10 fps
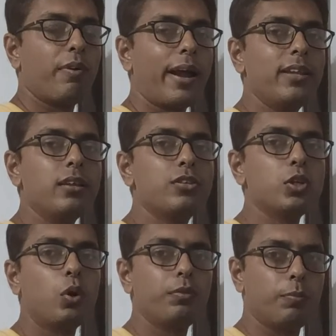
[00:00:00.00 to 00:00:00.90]
Find the
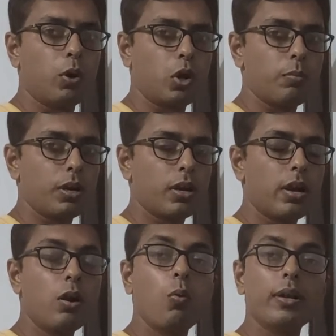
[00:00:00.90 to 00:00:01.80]
zero of the polynomial.
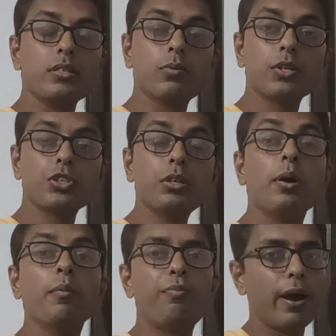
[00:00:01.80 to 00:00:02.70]
Clear? What is the question?
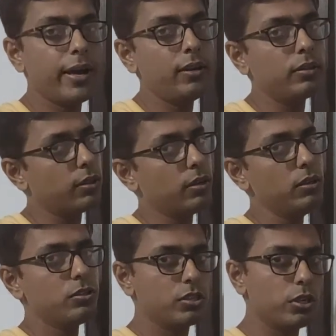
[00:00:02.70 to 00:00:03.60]
Find
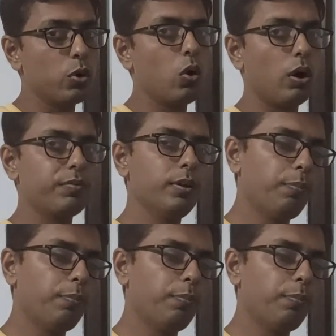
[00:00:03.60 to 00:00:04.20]
the zero of the